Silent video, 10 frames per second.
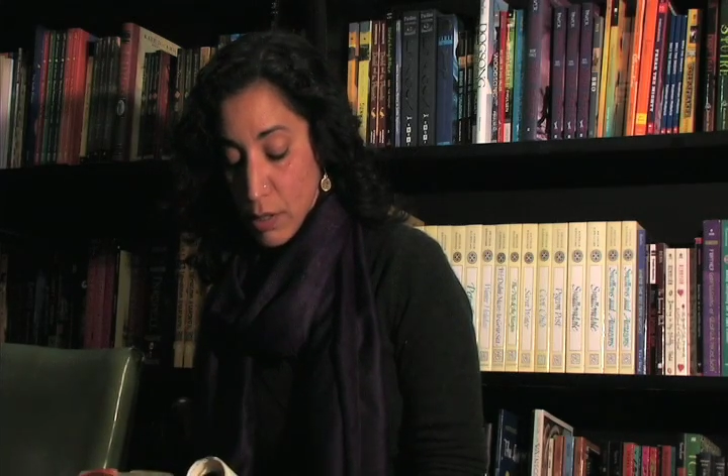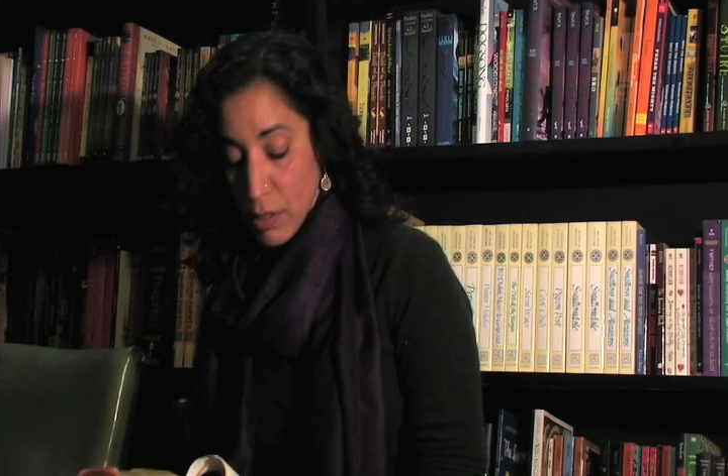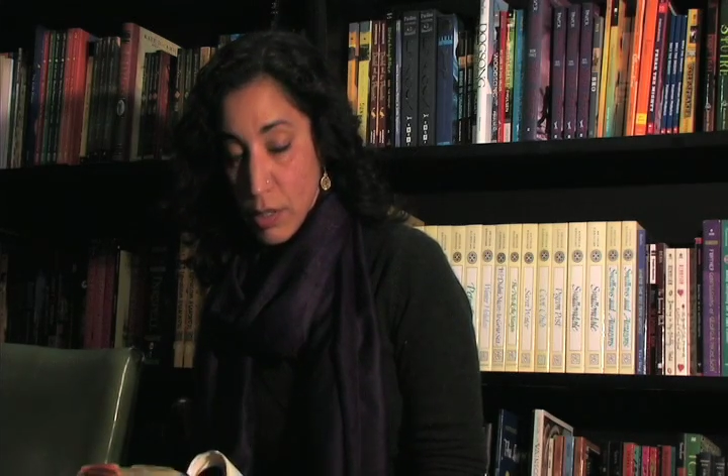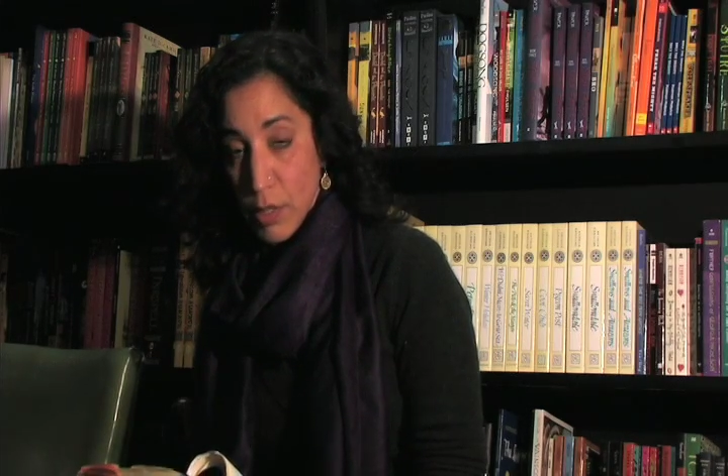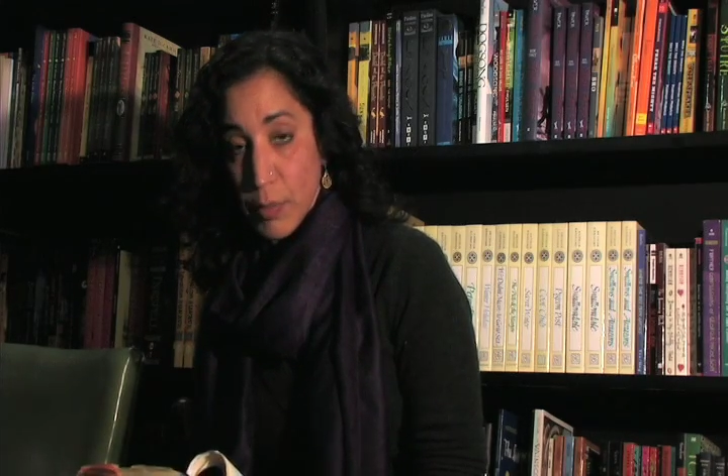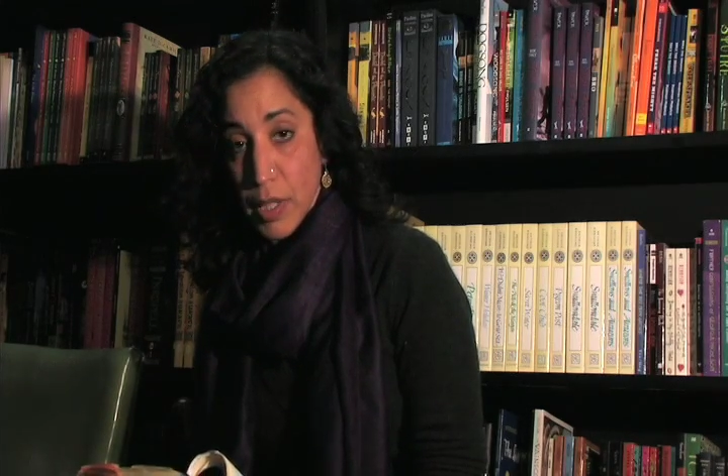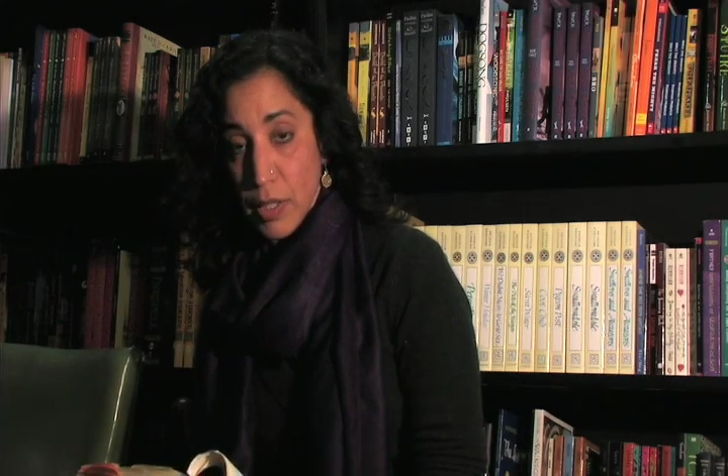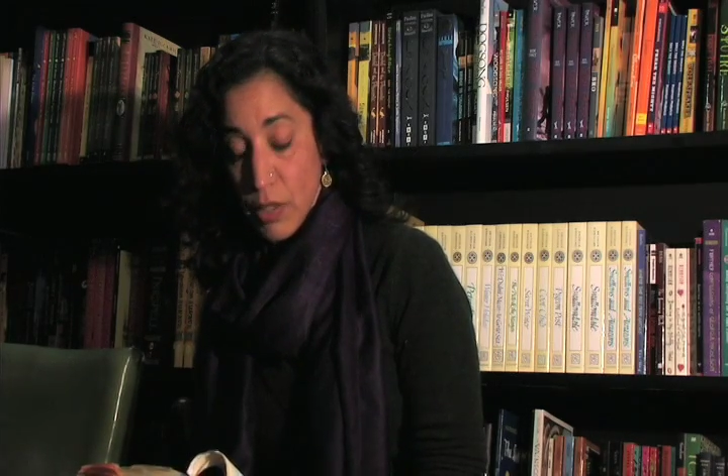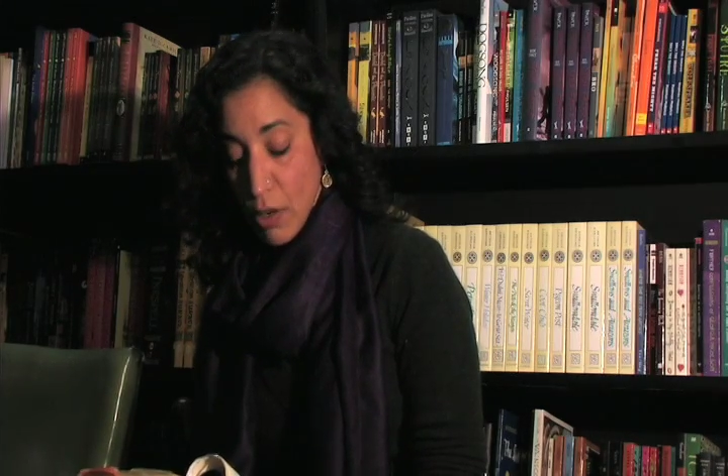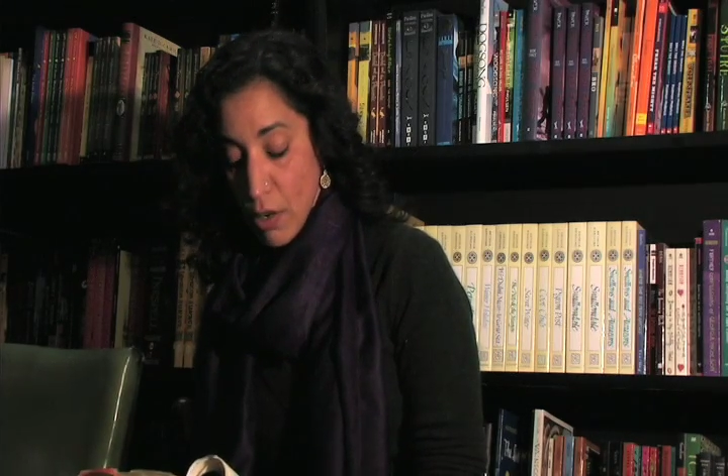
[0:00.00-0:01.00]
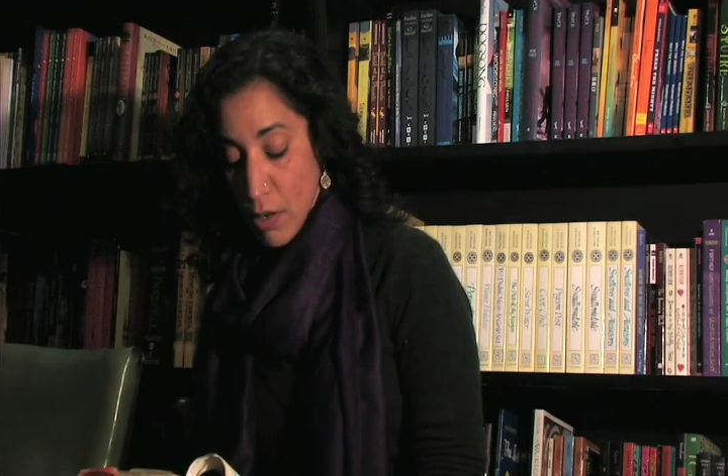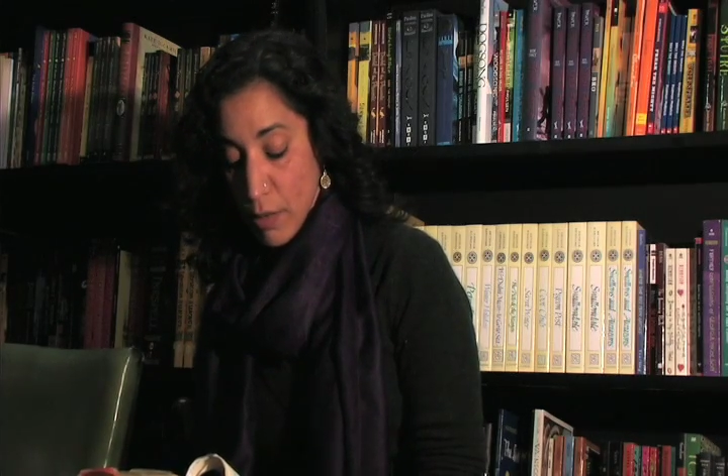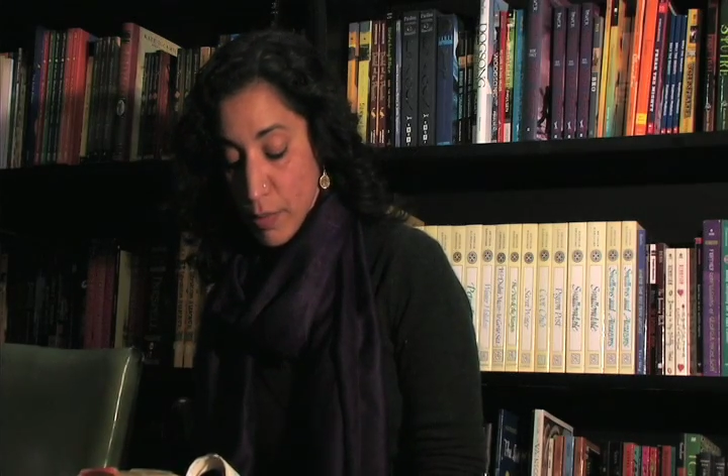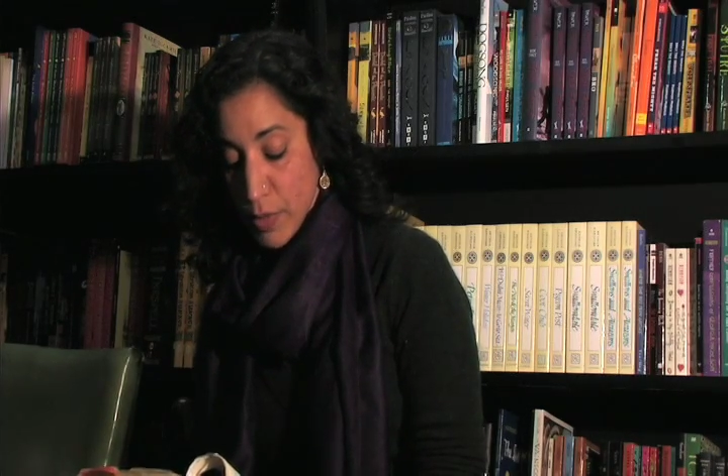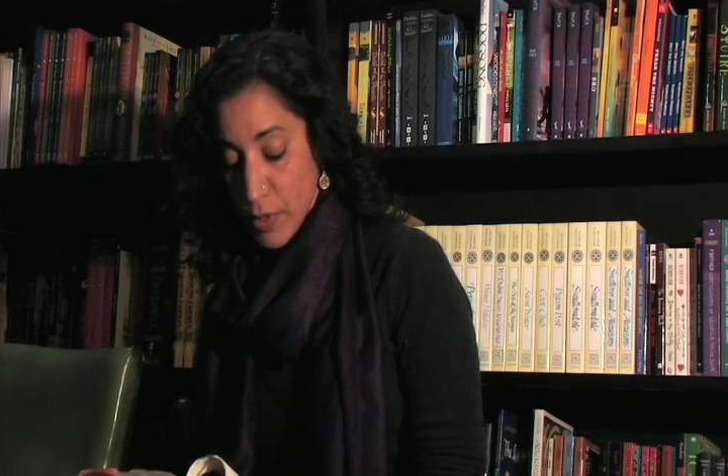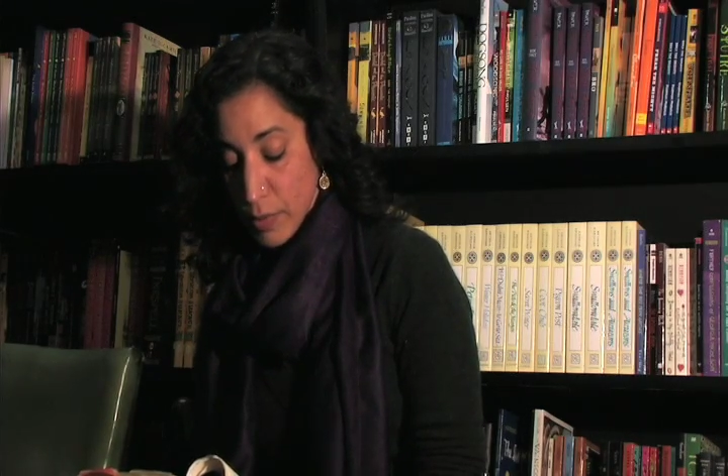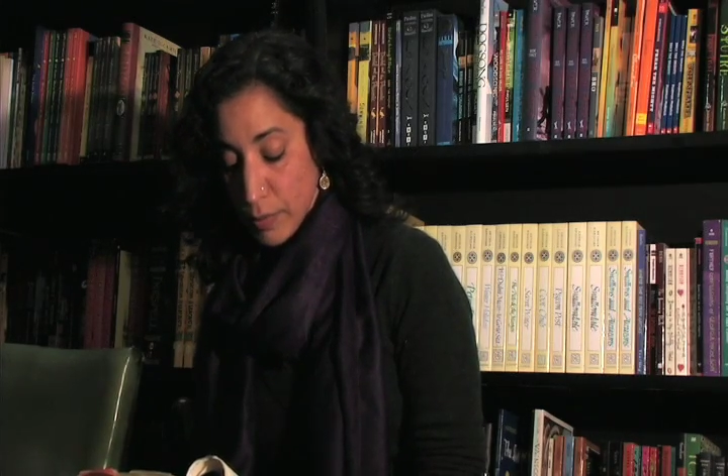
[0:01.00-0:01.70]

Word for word: in somebody's arms.